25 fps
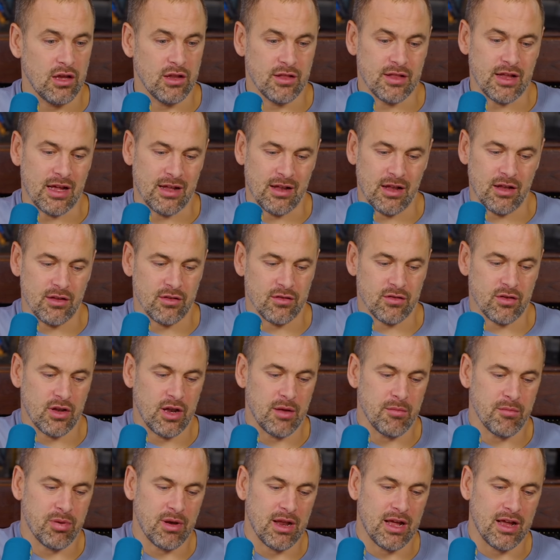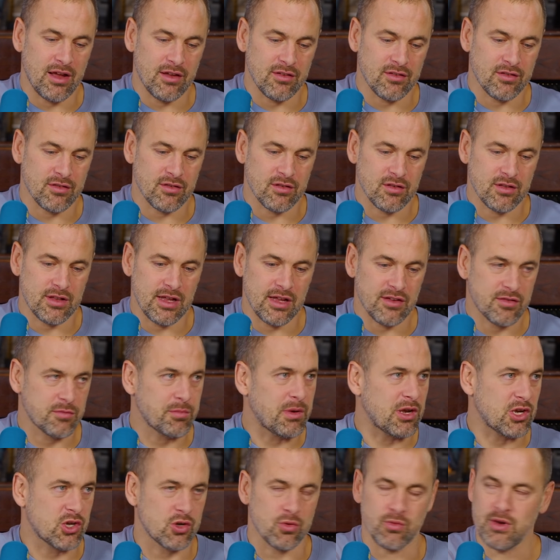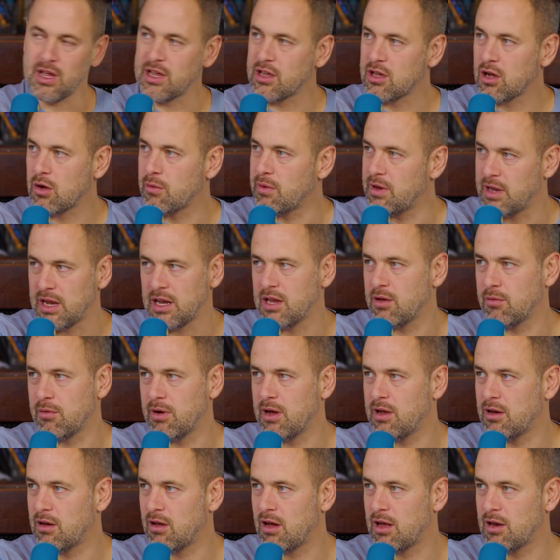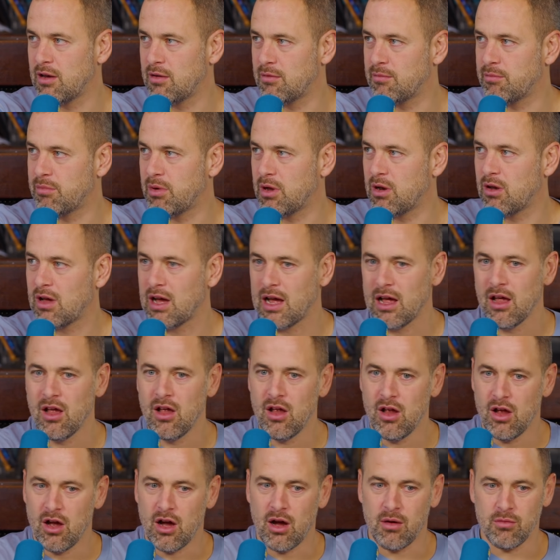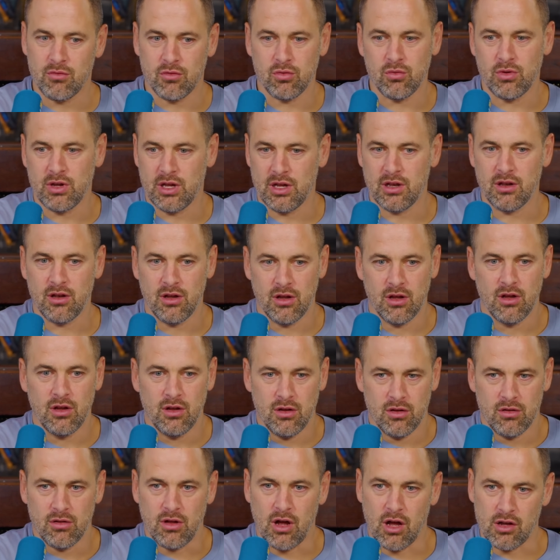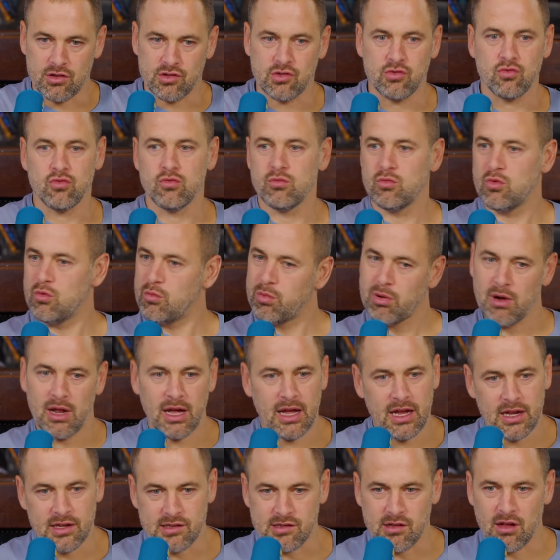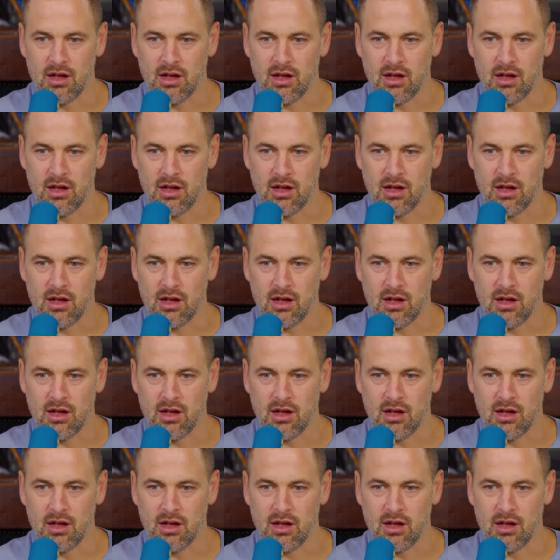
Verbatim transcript: That, so them players, they're special. They go in anywhere. Like, but like I'm talking us normal players.